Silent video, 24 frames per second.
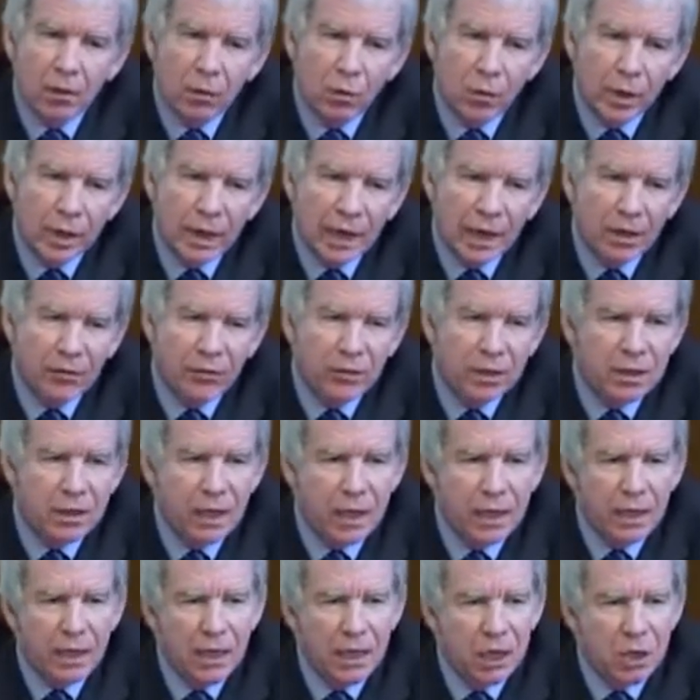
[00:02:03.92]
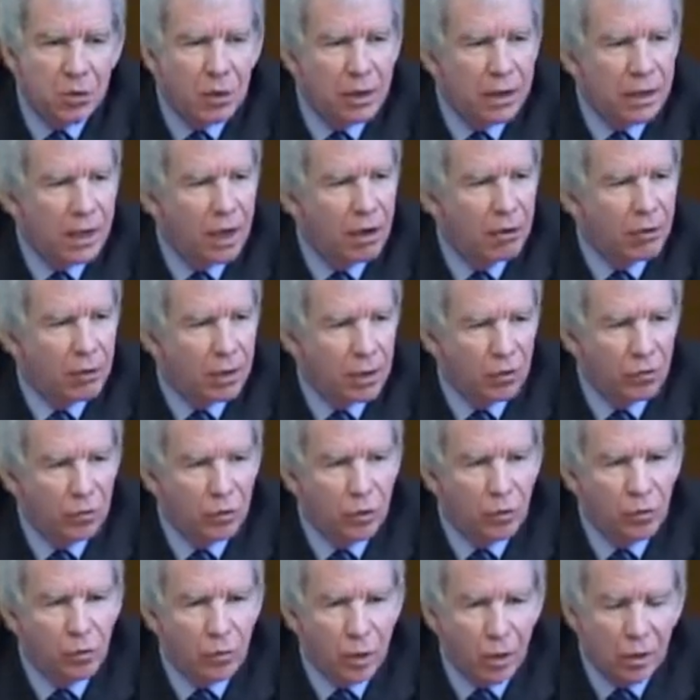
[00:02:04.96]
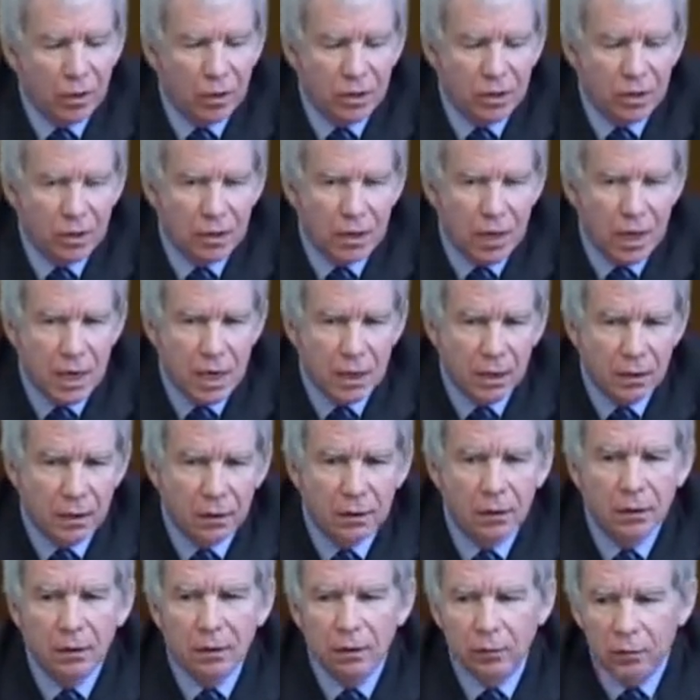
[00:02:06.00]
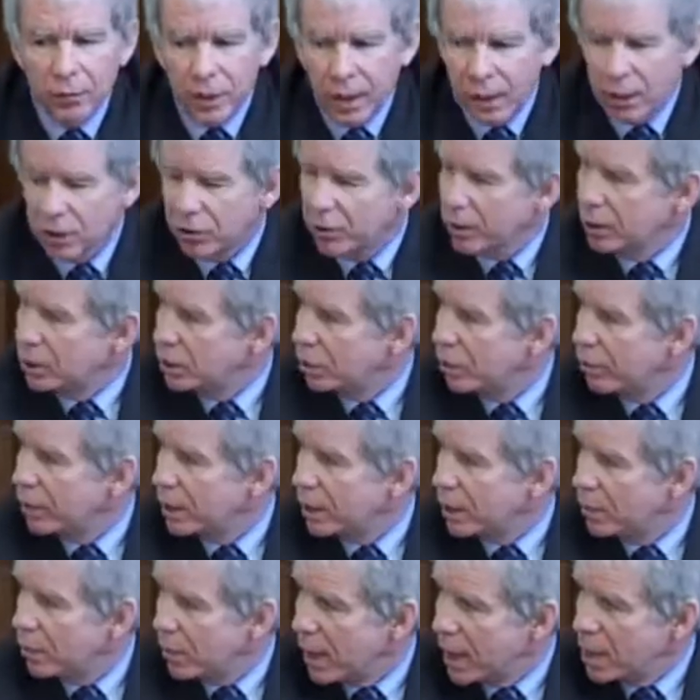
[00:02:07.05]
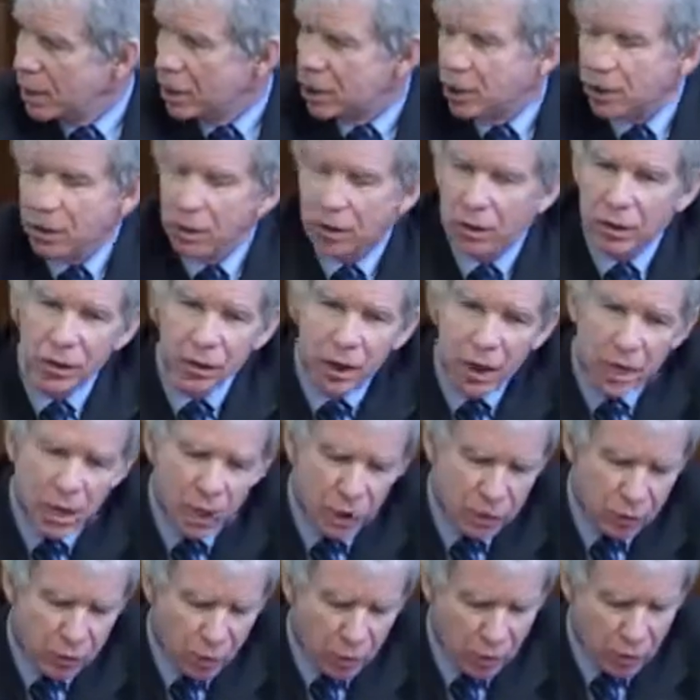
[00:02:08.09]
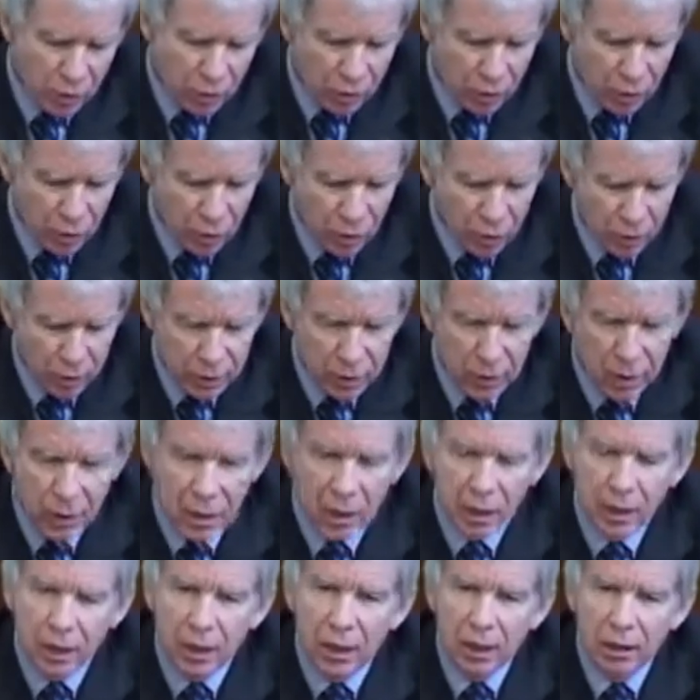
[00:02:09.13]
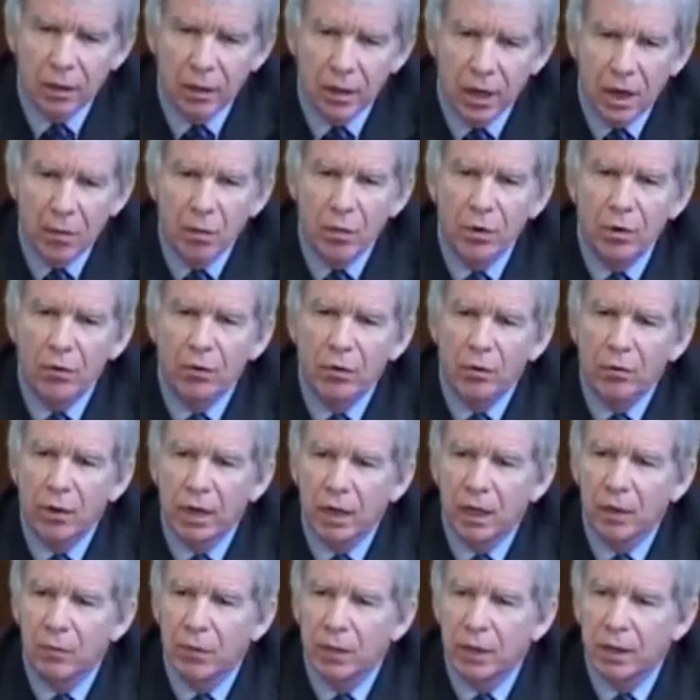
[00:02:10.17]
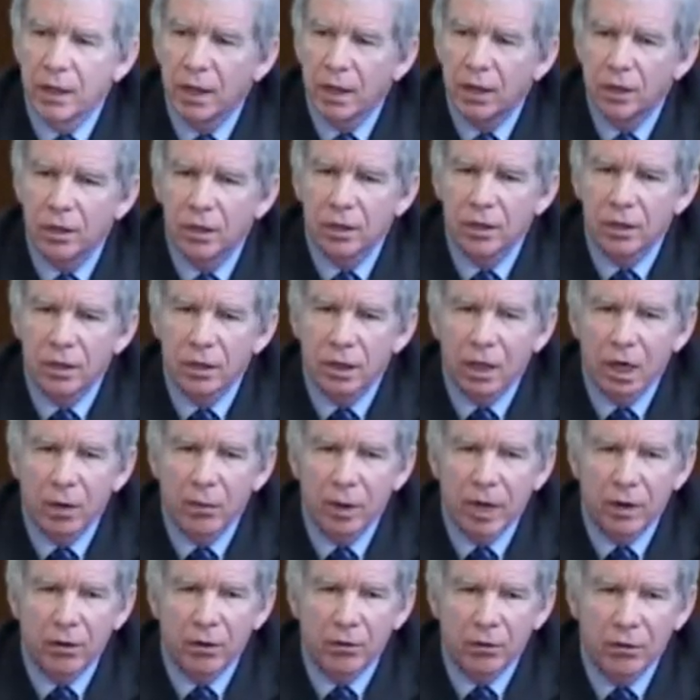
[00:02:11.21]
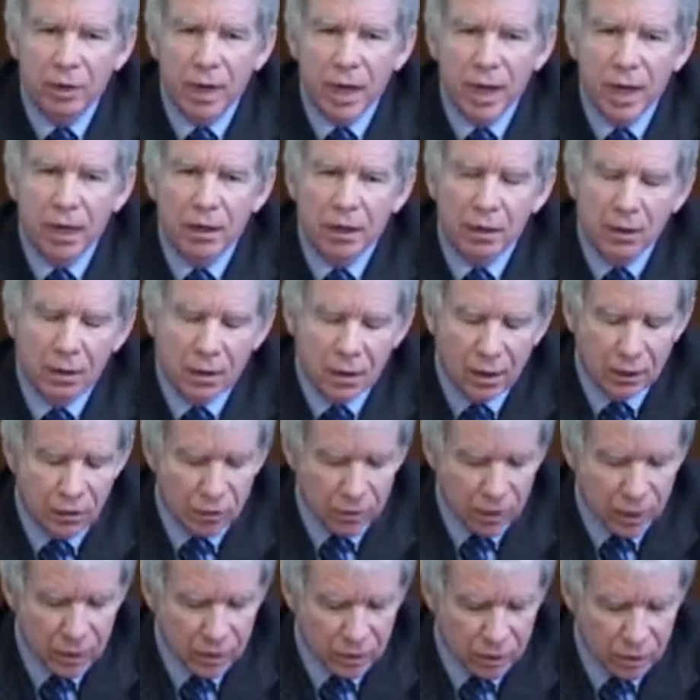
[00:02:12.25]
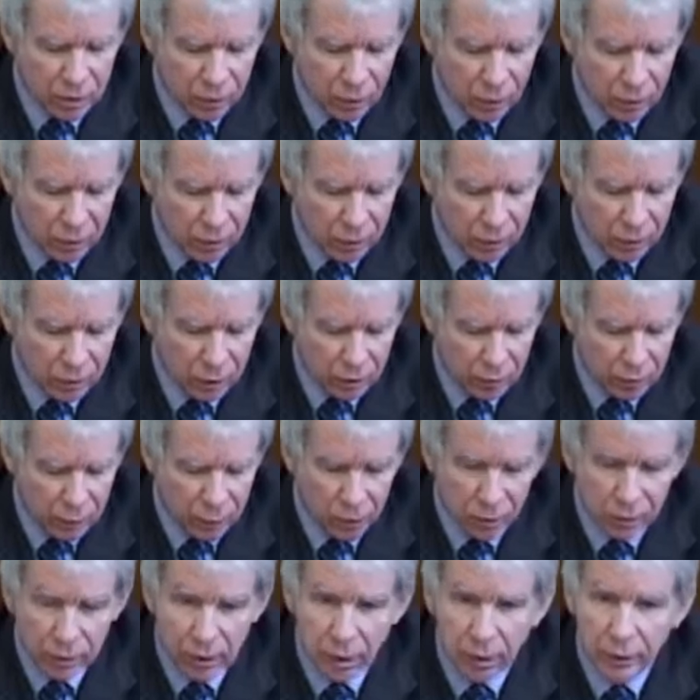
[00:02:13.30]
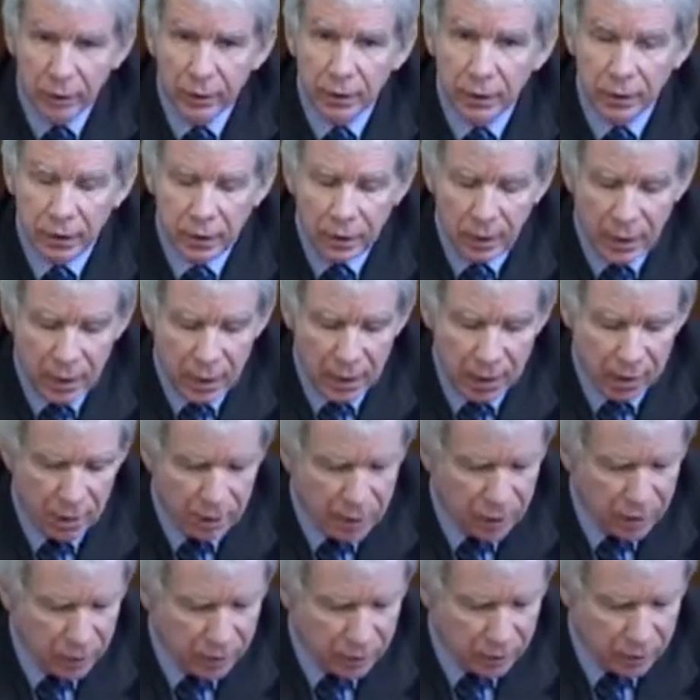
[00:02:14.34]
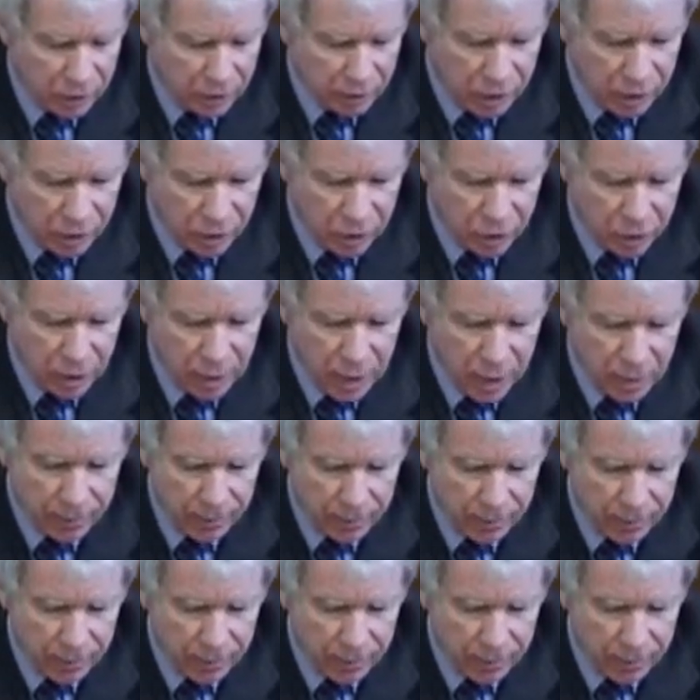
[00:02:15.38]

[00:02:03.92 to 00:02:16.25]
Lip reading: We have to take into account government policy. Patrick has already mentioned the Sainsbury report. A number of the recommendations that come out of that are things that we look to build on here in this strategy.